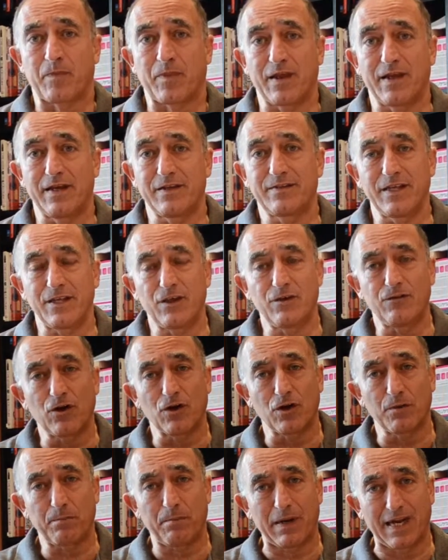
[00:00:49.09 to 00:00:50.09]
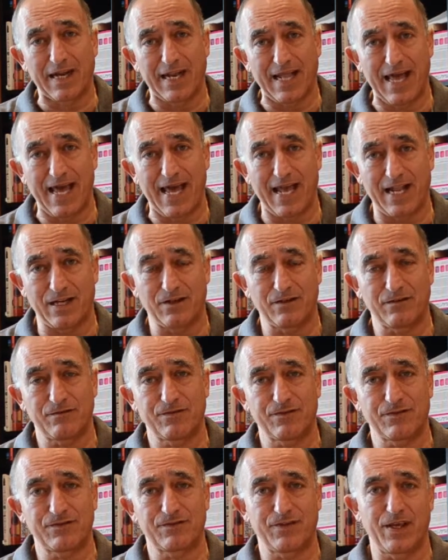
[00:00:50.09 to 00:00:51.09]
I think you've got to plan
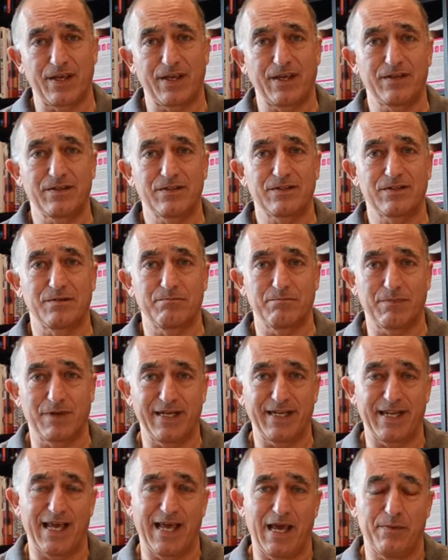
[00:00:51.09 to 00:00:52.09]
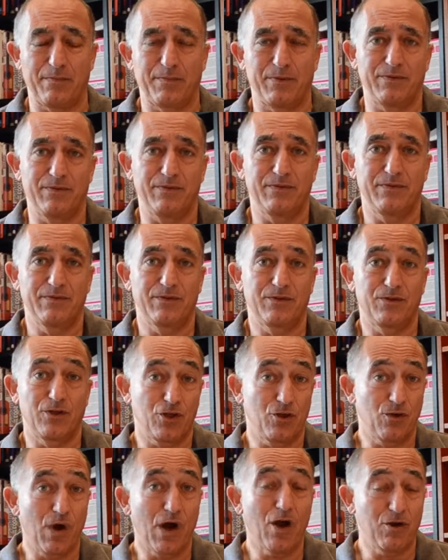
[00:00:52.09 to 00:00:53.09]
for things that might happen
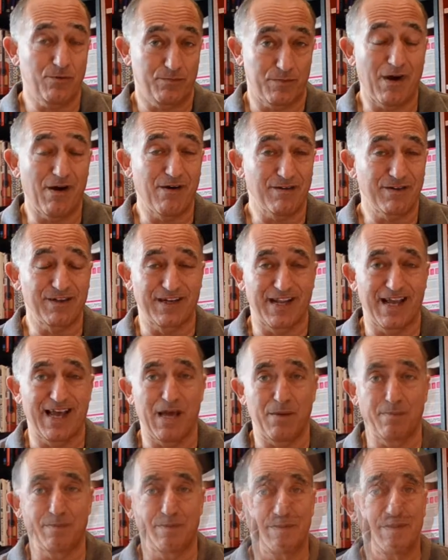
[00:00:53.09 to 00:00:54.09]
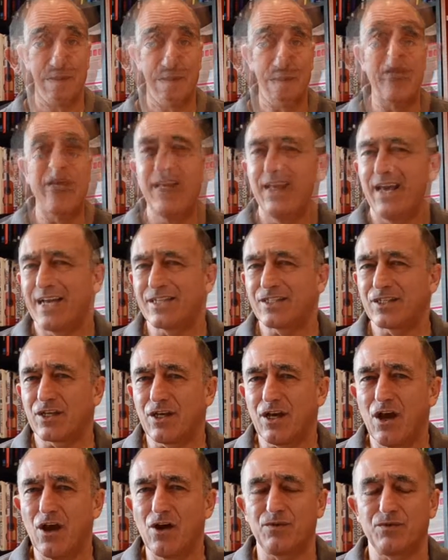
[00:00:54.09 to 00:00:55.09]
that you hope aren't going to happen. As a
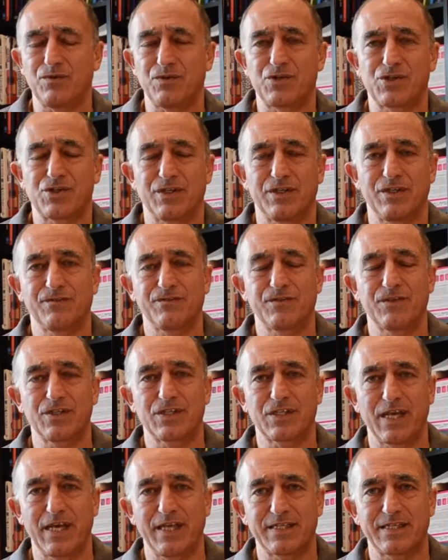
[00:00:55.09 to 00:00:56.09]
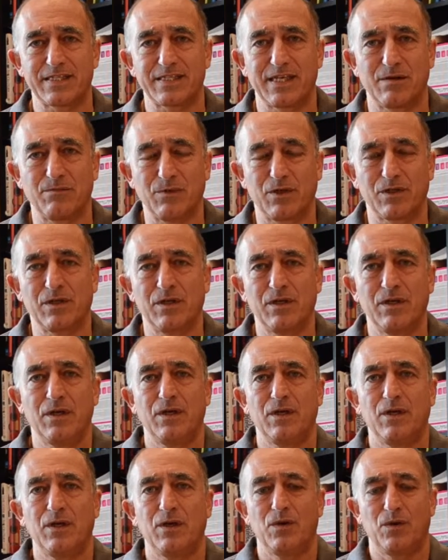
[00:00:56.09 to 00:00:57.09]
coach, I often say to someone,
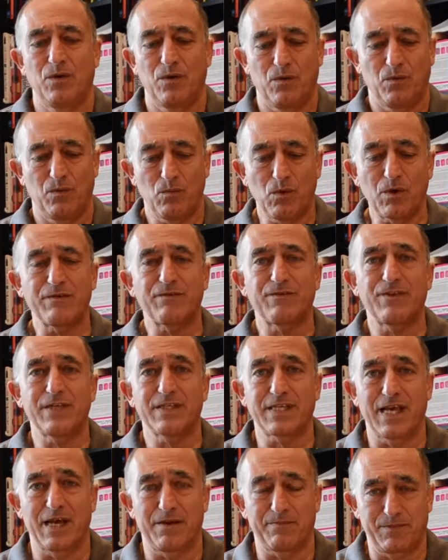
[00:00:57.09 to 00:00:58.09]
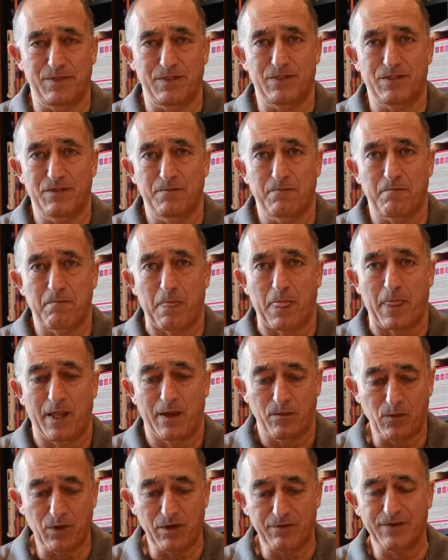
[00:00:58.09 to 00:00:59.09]
what if this happens?
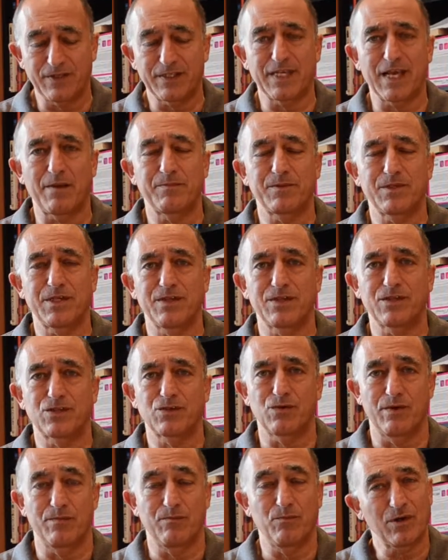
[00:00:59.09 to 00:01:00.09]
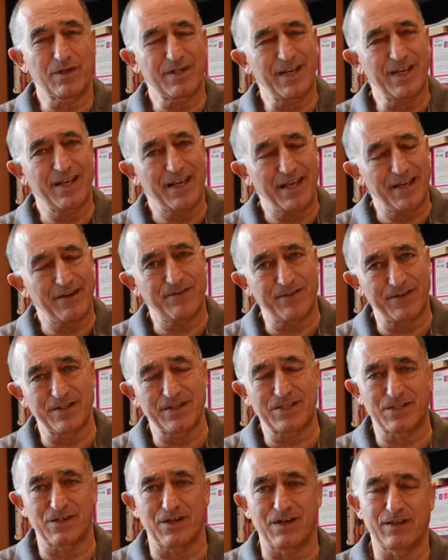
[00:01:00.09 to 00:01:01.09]
What if this happens in the swim? What if in
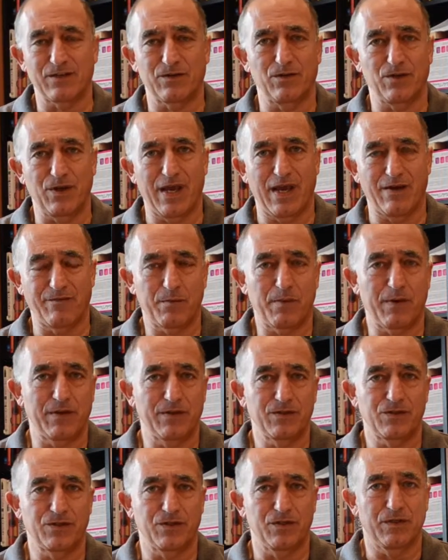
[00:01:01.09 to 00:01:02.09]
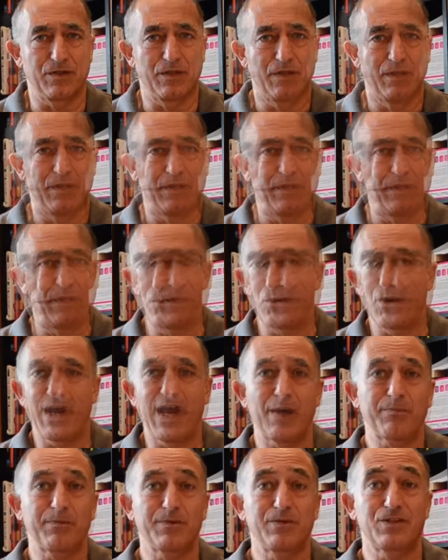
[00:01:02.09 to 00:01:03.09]
the cycle you have a puncture? What
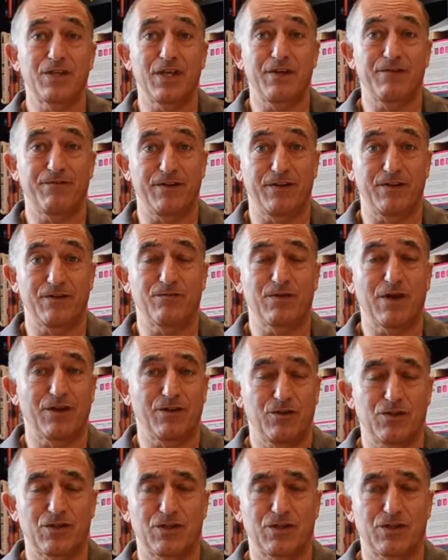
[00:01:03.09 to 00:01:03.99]
happens if in the run you